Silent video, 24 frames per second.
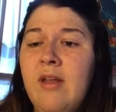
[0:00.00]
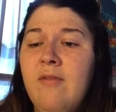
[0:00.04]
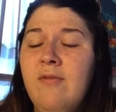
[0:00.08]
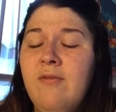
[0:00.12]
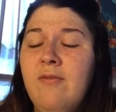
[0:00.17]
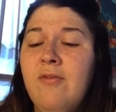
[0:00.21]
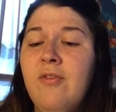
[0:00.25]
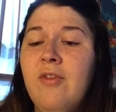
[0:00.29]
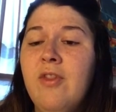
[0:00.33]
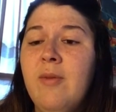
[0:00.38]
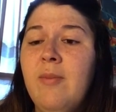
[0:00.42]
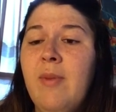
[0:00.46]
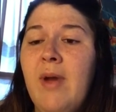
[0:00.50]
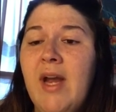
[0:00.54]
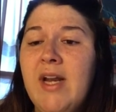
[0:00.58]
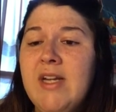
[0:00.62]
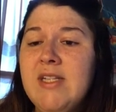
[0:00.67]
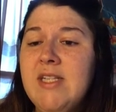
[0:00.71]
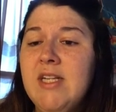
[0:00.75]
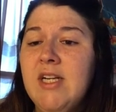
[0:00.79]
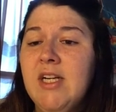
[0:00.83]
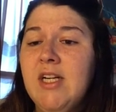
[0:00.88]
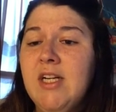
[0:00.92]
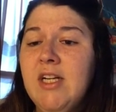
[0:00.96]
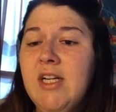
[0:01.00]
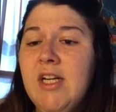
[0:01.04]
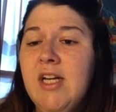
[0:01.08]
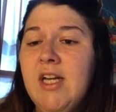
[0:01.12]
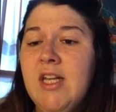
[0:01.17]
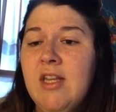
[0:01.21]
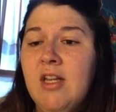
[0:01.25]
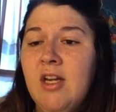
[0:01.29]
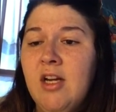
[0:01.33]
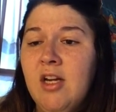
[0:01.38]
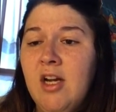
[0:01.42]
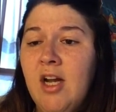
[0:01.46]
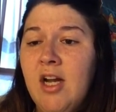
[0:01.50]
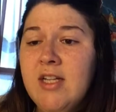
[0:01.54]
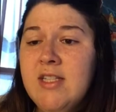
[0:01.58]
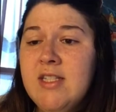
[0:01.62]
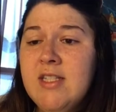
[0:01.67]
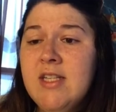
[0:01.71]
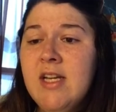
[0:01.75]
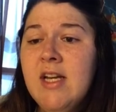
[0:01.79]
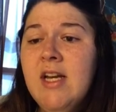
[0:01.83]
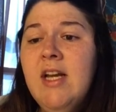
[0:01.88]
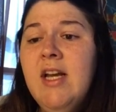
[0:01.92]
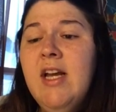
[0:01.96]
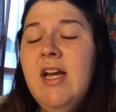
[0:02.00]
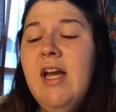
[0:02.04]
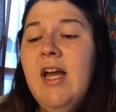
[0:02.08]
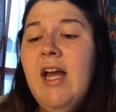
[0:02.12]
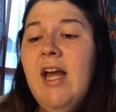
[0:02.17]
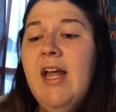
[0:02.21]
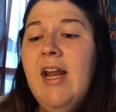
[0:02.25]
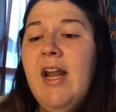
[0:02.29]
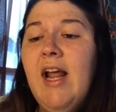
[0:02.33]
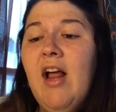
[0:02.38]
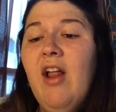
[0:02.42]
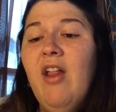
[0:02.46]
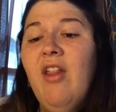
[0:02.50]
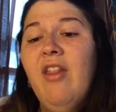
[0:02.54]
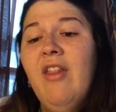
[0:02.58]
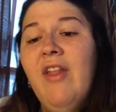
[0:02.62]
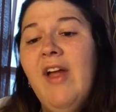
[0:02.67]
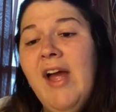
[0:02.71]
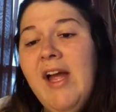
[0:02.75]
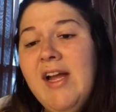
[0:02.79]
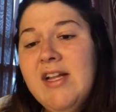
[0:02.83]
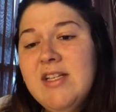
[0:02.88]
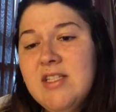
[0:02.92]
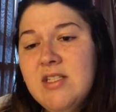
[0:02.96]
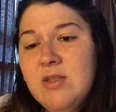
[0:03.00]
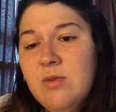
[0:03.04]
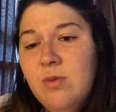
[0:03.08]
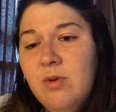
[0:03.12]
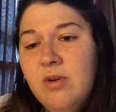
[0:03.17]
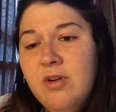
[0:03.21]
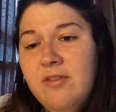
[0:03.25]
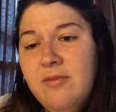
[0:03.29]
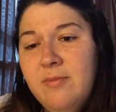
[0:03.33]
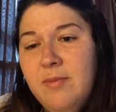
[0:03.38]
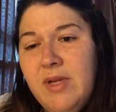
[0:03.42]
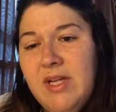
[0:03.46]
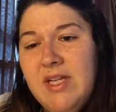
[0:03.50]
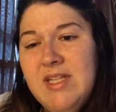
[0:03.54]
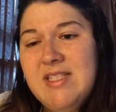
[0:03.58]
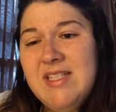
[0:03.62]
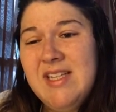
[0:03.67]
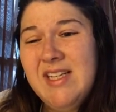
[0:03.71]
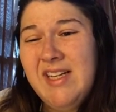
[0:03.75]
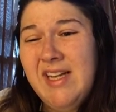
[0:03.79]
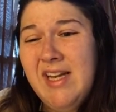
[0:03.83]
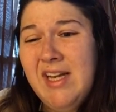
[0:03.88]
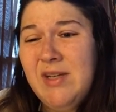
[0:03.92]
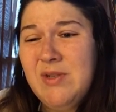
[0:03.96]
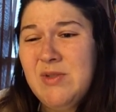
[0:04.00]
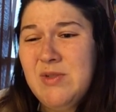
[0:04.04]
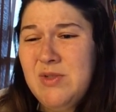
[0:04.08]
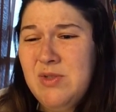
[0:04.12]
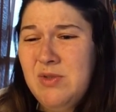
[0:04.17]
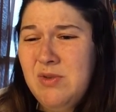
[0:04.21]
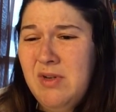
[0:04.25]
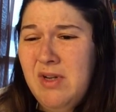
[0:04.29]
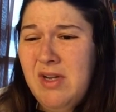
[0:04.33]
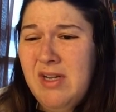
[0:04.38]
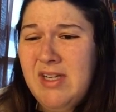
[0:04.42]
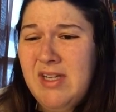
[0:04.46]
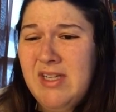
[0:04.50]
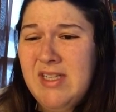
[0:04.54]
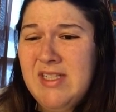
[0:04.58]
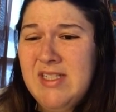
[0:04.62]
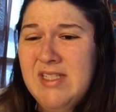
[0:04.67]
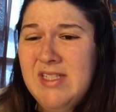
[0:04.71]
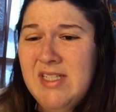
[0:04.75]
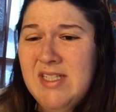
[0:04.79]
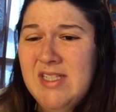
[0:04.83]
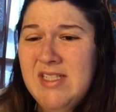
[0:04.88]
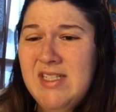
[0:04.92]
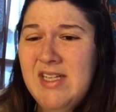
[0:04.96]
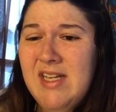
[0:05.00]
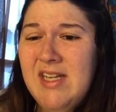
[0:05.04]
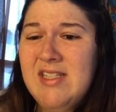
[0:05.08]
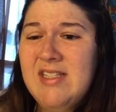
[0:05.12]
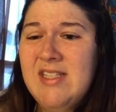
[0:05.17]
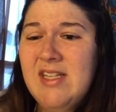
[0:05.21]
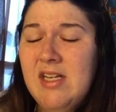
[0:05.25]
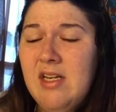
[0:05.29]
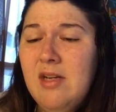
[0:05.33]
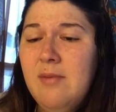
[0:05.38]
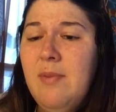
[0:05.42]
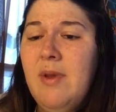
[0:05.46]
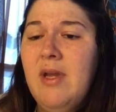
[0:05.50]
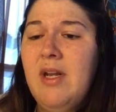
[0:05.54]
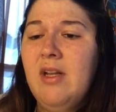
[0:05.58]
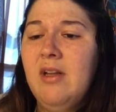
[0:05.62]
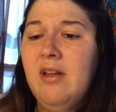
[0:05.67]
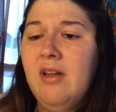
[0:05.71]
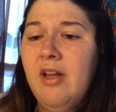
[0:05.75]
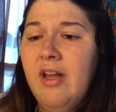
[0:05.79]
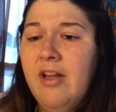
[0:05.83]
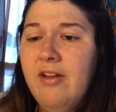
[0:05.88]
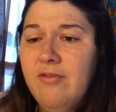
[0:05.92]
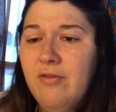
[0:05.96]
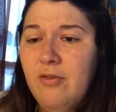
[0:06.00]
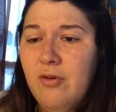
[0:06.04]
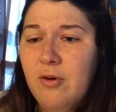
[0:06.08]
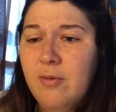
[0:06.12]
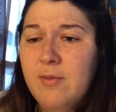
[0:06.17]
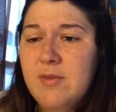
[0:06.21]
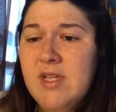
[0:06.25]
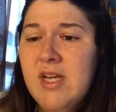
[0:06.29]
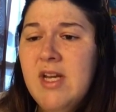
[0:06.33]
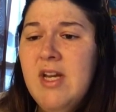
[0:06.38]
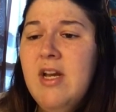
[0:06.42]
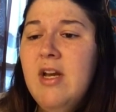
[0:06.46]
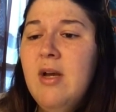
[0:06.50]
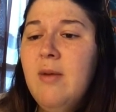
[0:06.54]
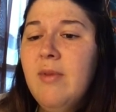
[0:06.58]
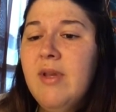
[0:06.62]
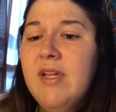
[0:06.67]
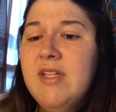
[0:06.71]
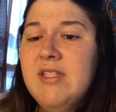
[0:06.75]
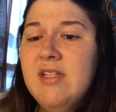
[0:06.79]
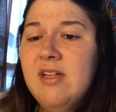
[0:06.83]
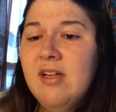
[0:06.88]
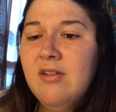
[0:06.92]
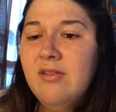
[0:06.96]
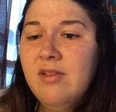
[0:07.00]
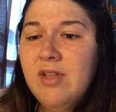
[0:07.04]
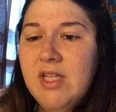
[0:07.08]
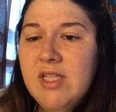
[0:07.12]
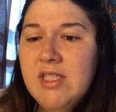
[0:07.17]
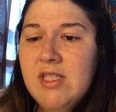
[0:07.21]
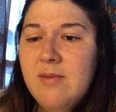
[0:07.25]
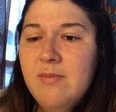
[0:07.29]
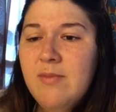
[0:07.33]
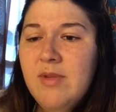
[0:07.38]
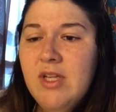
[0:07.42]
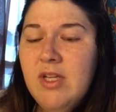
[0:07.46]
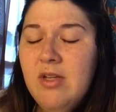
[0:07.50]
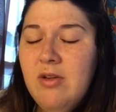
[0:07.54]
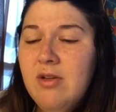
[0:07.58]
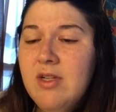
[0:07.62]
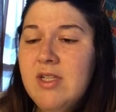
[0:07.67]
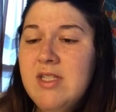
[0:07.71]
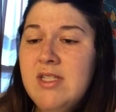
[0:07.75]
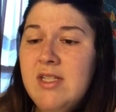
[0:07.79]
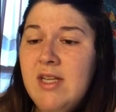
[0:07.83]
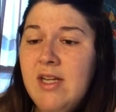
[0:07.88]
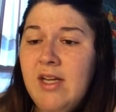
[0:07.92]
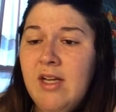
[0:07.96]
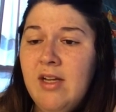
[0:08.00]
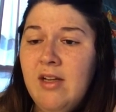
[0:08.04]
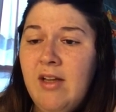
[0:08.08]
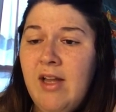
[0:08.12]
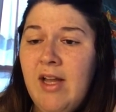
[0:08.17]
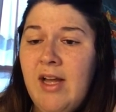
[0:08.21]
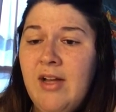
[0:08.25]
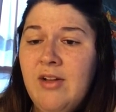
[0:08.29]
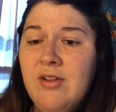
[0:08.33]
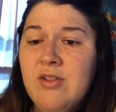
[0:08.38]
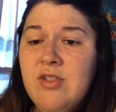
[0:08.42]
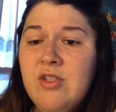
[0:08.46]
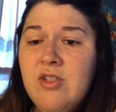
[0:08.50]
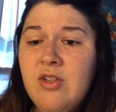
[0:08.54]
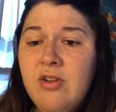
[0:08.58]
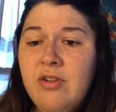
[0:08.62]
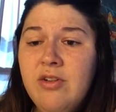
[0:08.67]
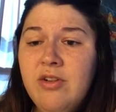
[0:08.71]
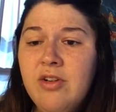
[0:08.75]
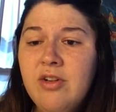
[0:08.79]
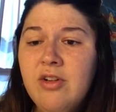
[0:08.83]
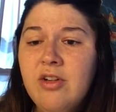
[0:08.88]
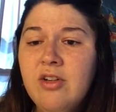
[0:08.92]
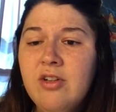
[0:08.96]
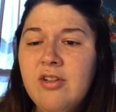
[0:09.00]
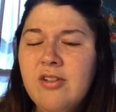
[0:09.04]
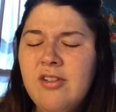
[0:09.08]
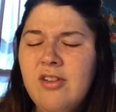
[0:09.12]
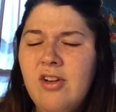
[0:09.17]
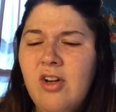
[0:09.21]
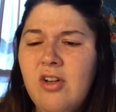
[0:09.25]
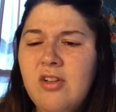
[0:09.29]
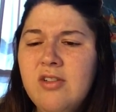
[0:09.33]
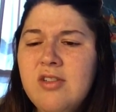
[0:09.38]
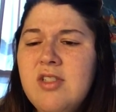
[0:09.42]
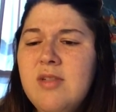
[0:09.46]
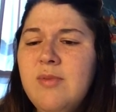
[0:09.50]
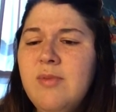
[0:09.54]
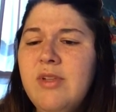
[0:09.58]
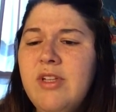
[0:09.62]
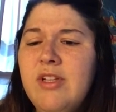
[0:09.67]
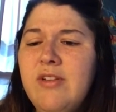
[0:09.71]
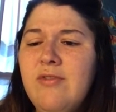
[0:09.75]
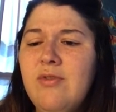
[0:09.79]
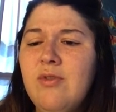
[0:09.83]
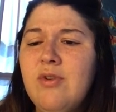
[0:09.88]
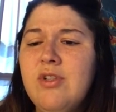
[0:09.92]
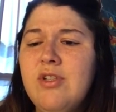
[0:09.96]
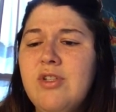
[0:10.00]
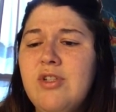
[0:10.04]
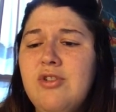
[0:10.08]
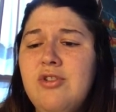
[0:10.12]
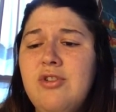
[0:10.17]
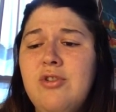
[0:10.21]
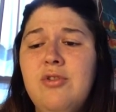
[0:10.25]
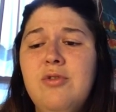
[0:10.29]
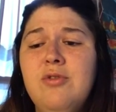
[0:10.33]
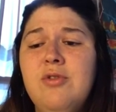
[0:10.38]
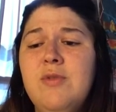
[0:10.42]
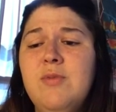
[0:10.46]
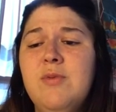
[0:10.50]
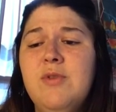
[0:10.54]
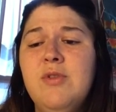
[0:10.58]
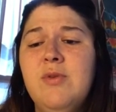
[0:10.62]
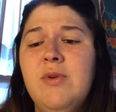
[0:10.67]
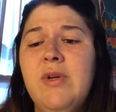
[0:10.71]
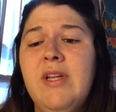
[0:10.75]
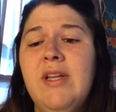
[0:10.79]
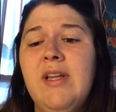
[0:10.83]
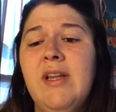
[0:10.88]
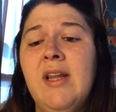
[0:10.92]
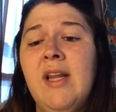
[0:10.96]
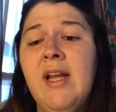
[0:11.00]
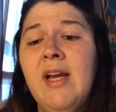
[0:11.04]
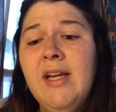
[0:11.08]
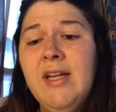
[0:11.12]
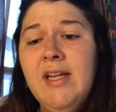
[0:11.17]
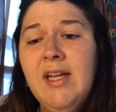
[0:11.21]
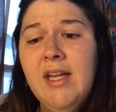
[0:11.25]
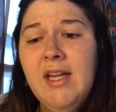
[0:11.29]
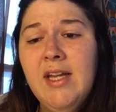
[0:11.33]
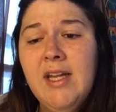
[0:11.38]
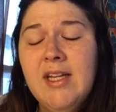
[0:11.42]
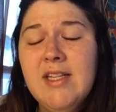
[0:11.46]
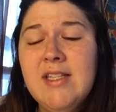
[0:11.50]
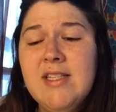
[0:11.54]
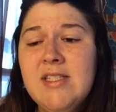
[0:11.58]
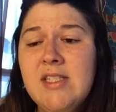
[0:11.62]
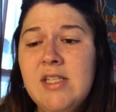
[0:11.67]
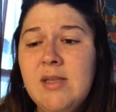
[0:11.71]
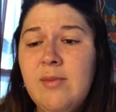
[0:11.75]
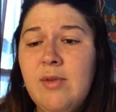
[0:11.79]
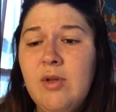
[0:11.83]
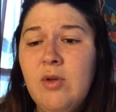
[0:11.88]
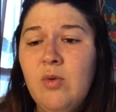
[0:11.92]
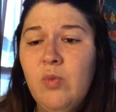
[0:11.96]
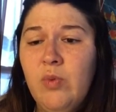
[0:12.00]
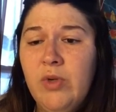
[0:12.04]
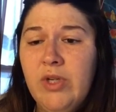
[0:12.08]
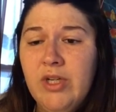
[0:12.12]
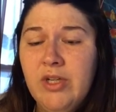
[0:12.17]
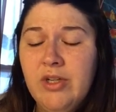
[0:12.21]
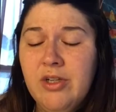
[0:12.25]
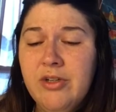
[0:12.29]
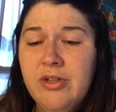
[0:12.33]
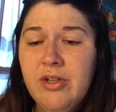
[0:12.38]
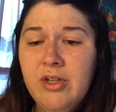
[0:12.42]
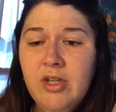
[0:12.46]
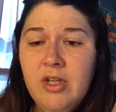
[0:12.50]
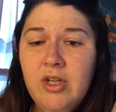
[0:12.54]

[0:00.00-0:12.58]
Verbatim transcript: for the bacteria in their guts. And how that sort of means that cows do not exist as independent life forms. That's not really something you can say out loud, so you're ultimately forced to choose between lying and seeming weird.